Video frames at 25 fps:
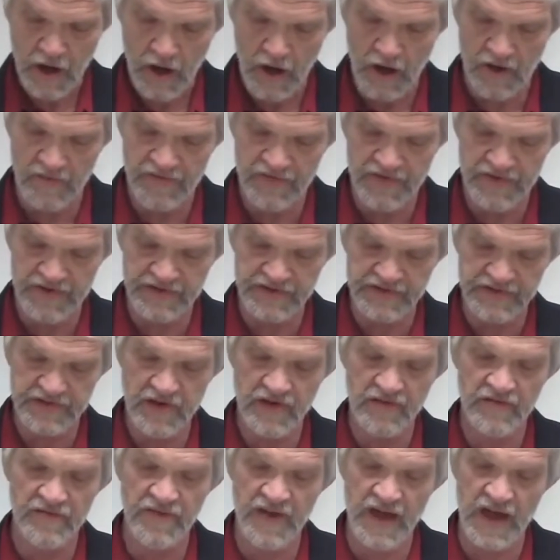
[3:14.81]
of this
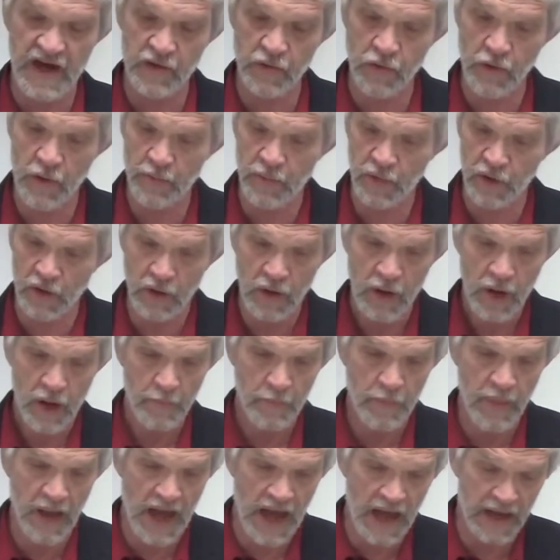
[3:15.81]
venerable
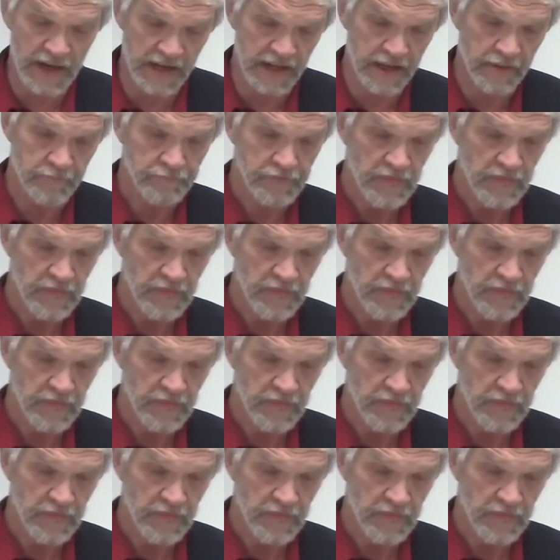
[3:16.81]
body?